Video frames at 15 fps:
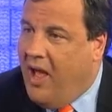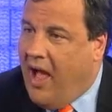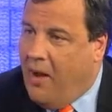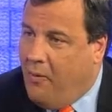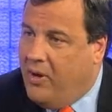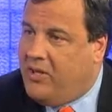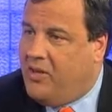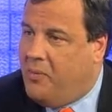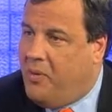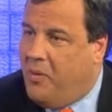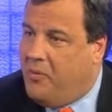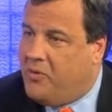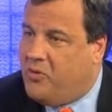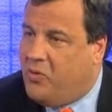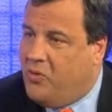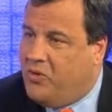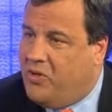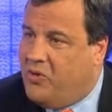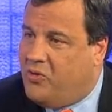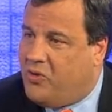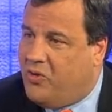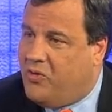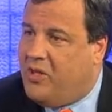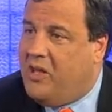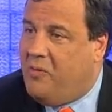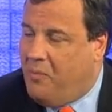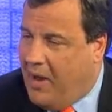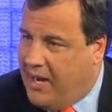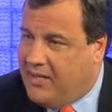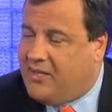I went to the public schools in New Jersey
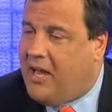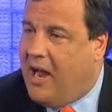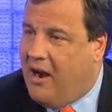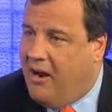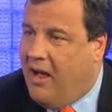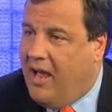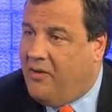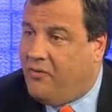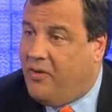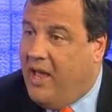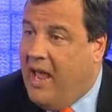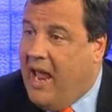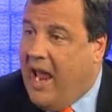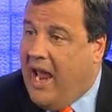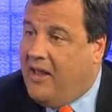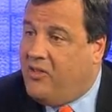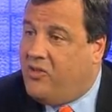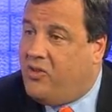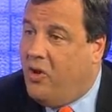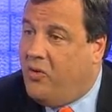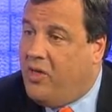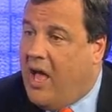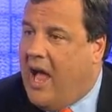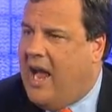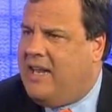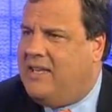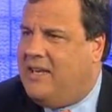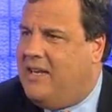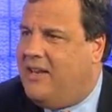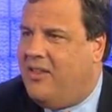my entire life. And so the
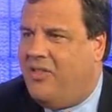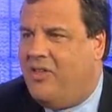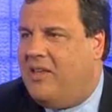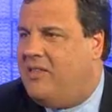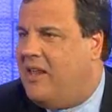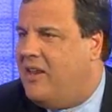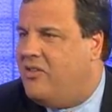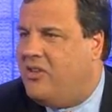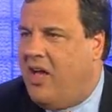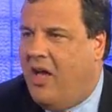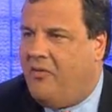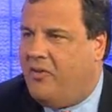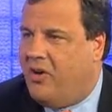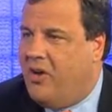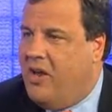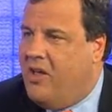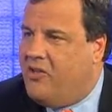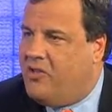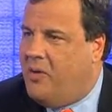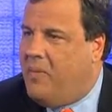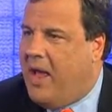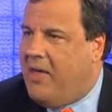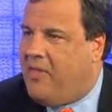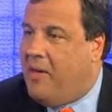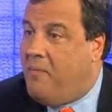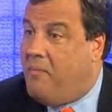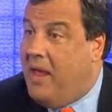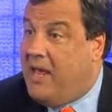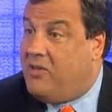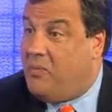idea to think that as governor, somehow that
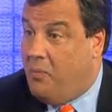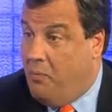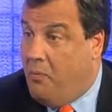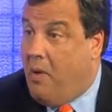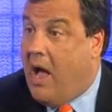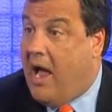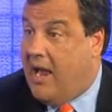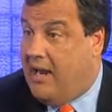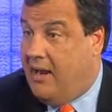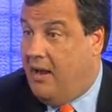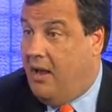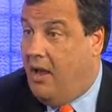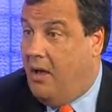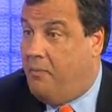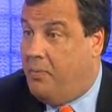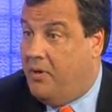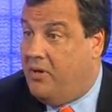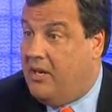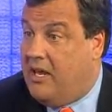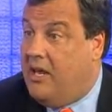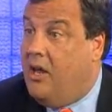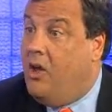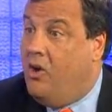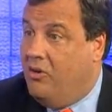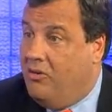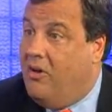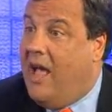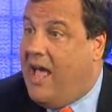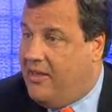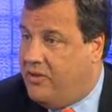makes my ability
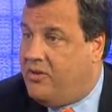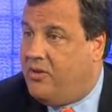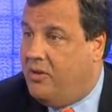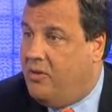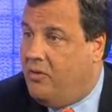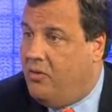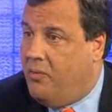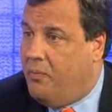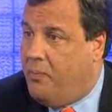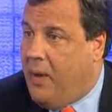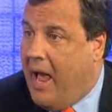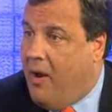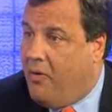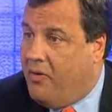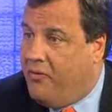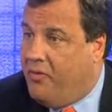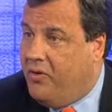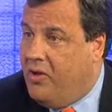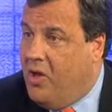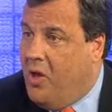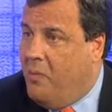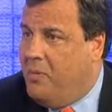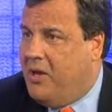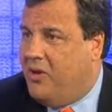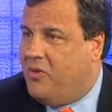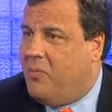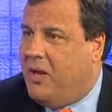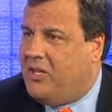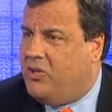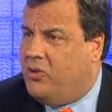less powerful
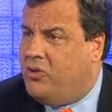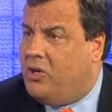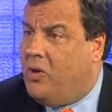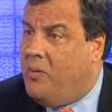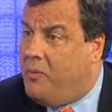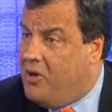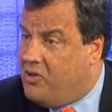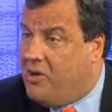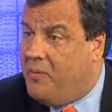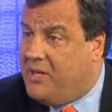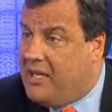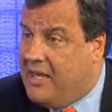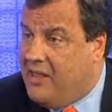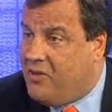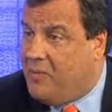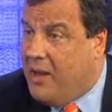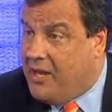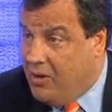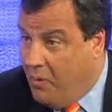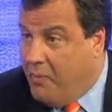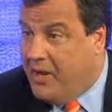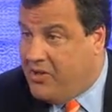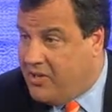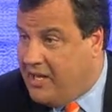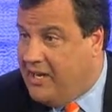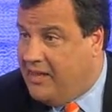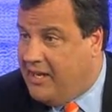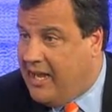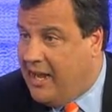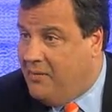because my children go in. Because let me tell you this, Matt, you know what my skin
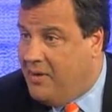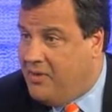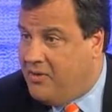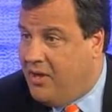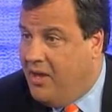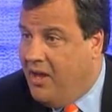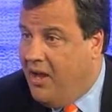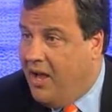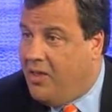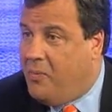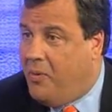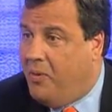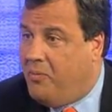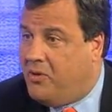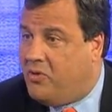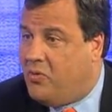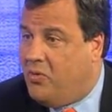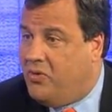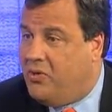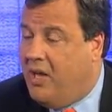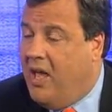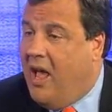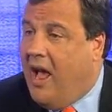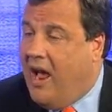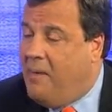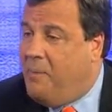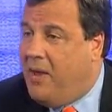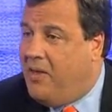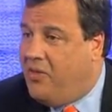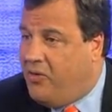in the game is on the public schools?
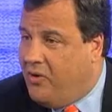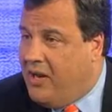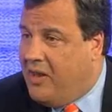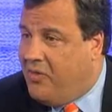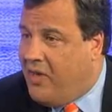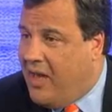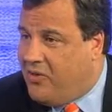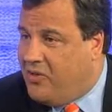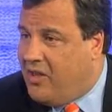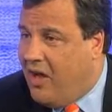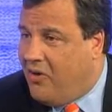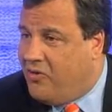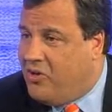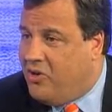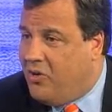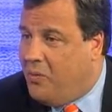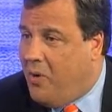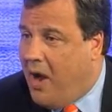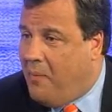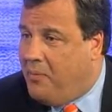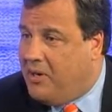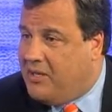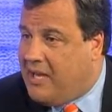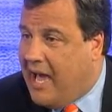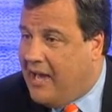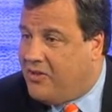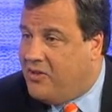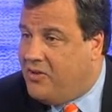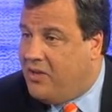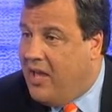I pay $38,000 a year in property
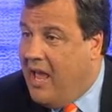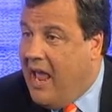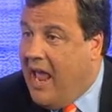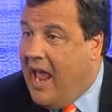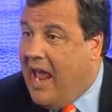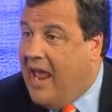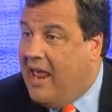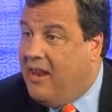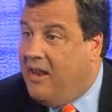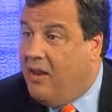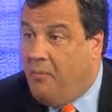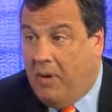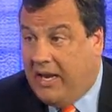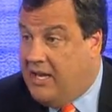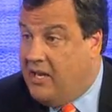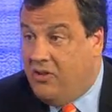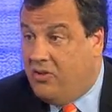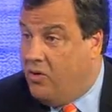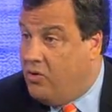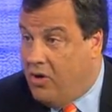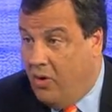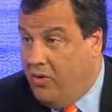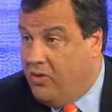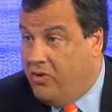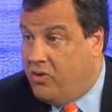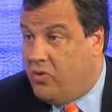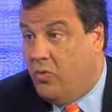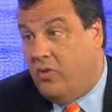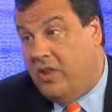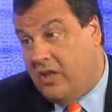taxes, and my kids don't go to the
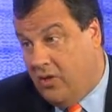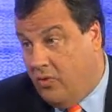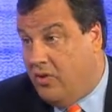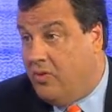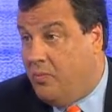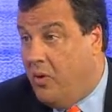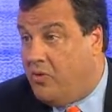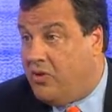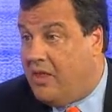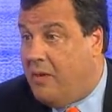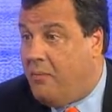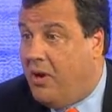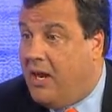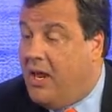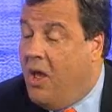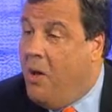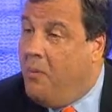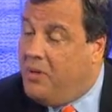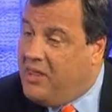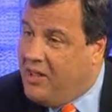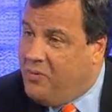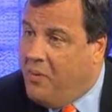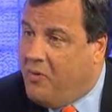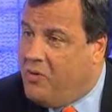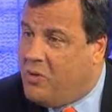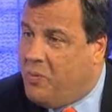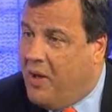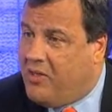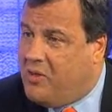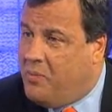school that uses most of that money. But that's my
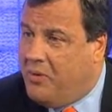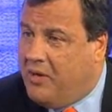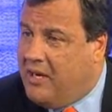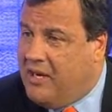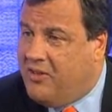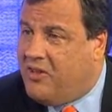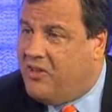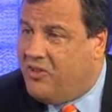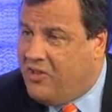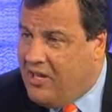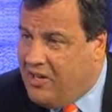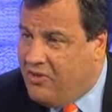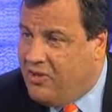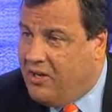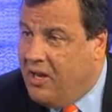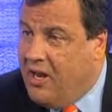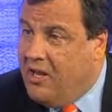responsibility as a citizen